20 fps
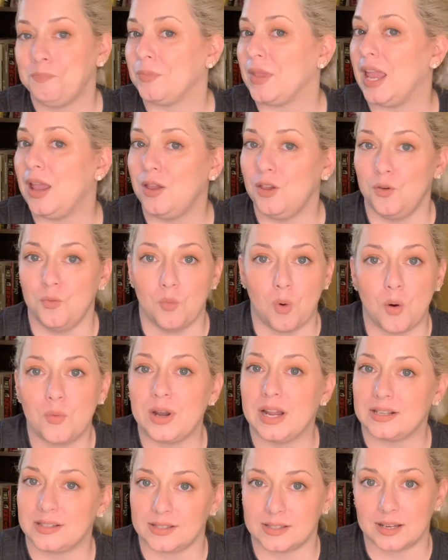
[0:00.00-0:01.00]
you won't
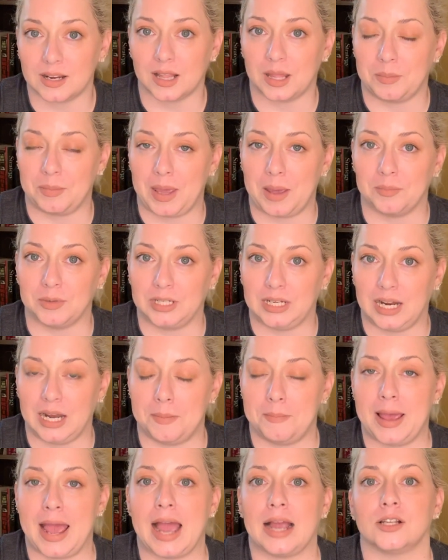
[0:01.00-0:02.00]
necessarily be able to get it
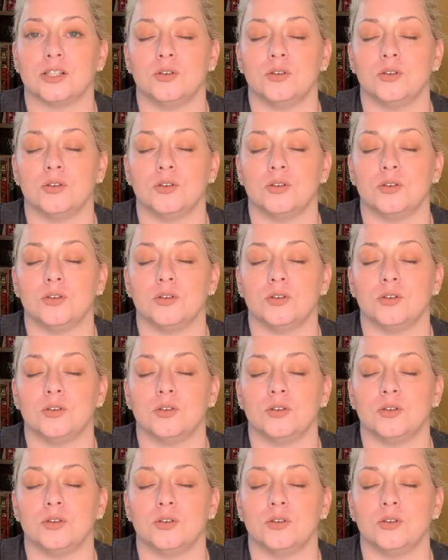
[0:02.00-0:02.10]
back.